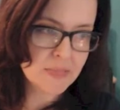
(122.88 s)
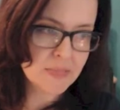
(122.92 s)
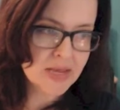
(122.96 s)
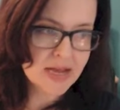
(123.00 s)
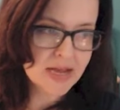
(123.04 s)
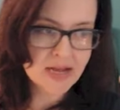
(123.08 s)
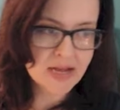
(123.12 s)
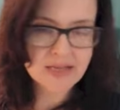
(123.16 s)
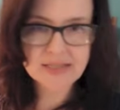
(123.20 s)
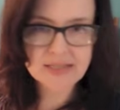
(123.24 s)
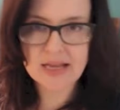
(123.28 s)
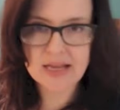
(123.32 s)

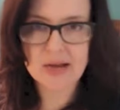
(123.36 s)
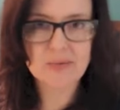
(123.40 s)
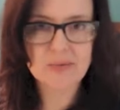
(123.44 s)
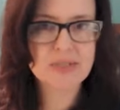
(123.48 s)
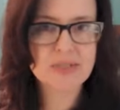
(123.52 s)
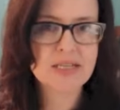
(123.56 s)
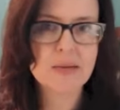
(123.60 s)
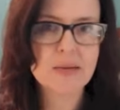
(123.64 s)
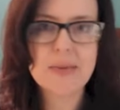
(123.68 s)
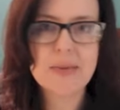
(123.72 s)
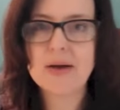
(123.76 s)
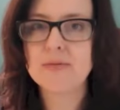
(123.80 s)
because I
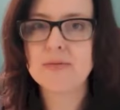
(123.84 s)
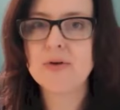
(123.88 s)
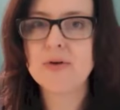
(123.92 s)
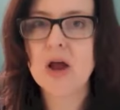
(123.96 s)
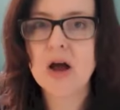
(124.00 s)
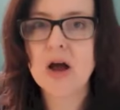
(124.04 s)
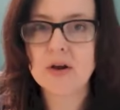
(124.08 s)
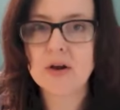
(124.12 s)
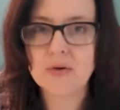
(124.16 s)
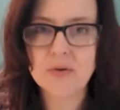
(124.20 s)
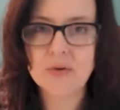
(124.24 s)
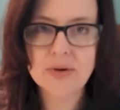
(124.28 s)
was somehow
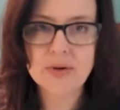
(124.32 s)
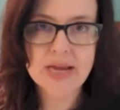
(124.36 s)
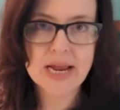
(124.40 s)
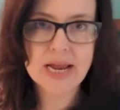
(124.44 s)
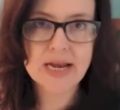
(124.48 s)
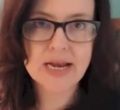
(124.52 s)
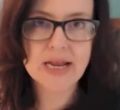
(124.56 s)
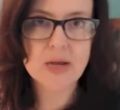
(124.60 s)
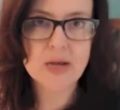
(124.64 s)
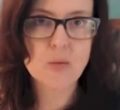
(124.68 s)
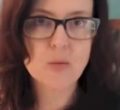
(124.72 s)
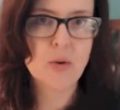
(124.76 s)
not
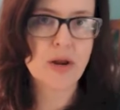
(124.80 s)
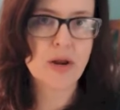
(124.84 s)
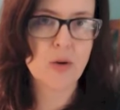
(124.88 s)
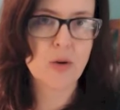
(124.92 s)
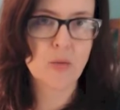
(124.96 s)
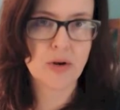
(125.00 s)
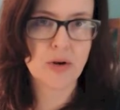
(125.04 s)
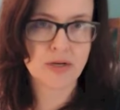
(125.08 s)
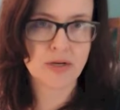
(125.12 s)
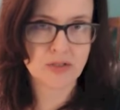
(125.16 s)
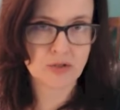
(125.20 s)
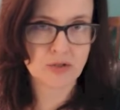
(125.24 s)
creating what I
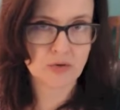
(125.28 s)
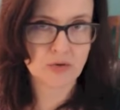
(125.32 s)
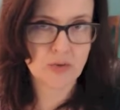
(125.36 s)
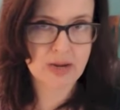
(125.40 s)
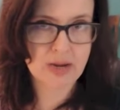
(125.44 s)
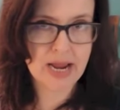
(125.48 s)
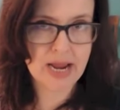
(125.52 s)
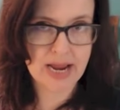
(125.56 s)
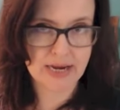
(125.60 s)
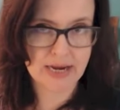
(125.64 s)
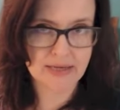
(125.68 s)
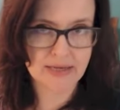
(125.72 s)
wanted to
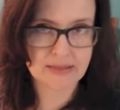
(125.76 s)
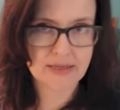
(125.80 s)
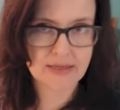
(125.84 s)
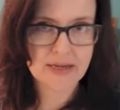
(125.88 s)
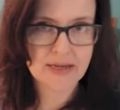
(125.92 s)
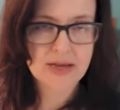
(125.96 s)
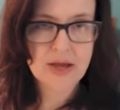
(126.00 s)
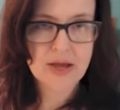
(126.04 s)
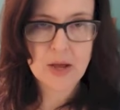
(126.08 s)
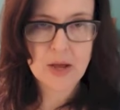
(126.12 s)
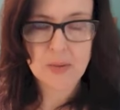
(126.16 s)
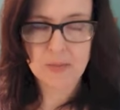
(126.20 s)
create,
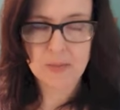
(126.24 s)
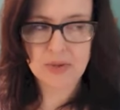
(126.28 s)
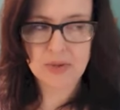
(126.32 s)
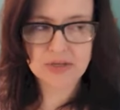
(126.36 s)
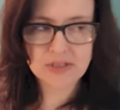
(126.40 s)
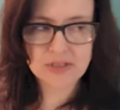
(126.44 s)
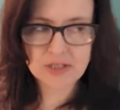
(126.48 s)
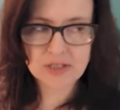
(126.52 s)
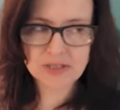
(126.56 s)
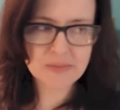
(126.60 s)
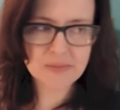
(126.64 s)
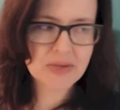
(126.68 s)
but
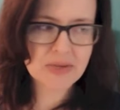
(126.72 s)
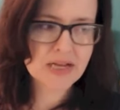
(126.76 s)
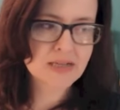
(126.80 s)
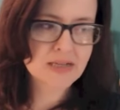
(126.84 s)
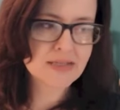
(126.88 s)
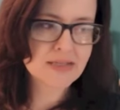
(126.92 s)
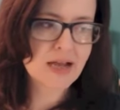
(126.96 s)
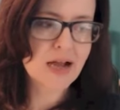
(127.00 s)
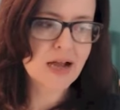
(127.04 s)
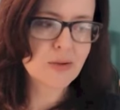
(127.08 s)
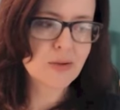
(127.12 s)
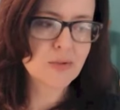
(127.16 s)
it's just
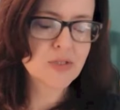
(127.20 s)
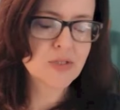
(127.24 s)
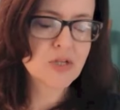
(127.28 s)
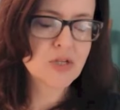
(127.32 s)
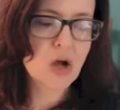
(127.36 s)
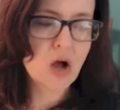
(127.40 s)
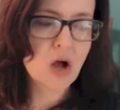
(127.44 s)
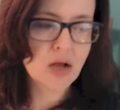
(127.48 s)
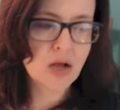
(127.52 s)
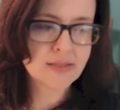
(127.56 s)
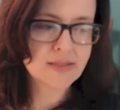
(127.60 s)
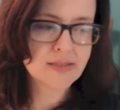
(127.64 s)
because I was
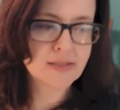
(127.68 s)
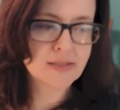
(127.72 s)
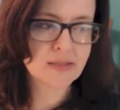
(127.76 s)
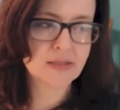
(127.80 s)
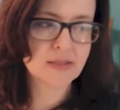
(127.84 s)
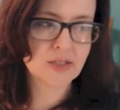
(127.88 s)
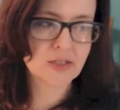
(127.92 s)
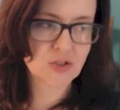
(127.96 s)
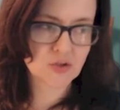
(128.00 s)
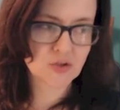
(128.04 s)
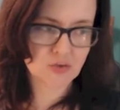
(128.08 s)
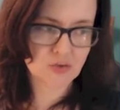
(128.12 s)

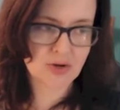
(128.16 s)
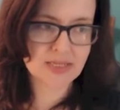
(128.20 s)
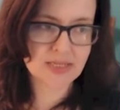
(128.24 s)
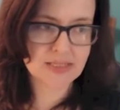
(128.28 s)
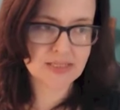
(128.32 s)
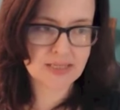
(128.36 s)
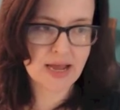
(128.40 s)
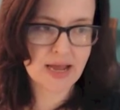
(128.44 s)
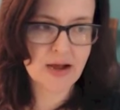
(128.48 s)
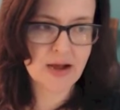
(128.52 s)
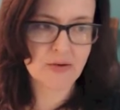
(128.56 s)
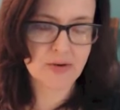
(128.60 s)
constantly
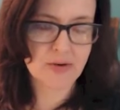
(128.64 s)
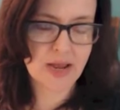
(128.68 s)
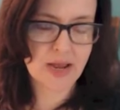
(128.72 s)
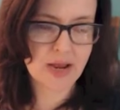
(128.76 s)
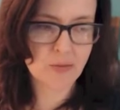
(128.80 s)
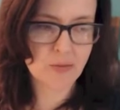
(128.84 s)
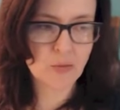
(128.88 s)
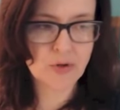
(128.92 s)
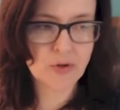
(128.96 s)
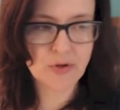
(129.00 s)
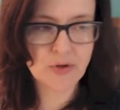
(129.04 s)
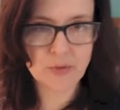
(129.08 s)
stressed out.
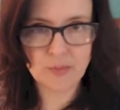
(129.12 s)
And